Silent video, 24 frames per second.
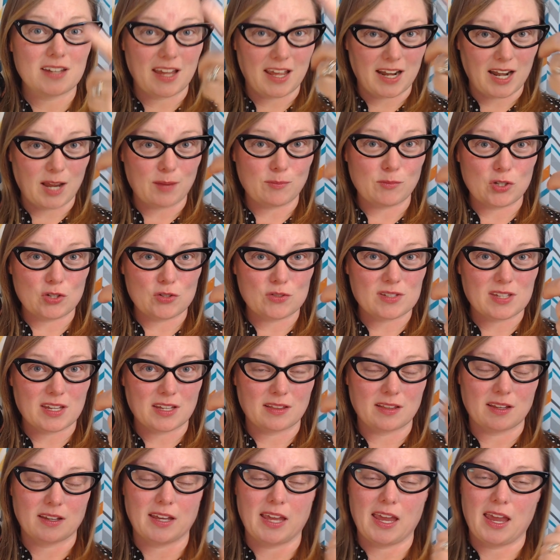and I'm using
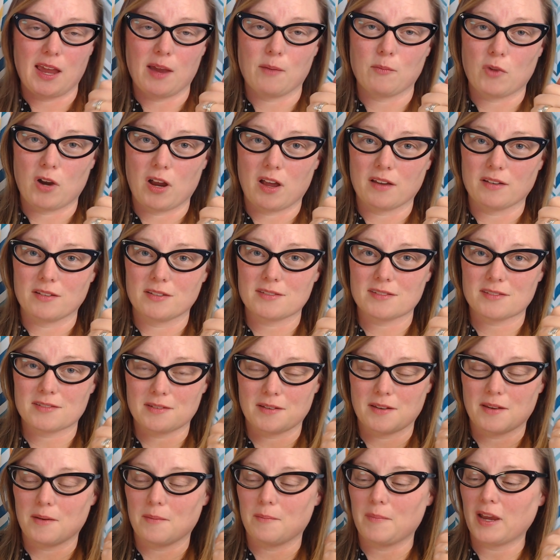the camera's
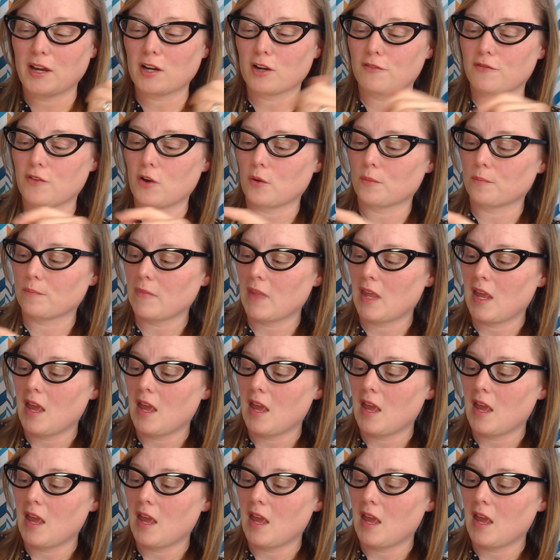microphone.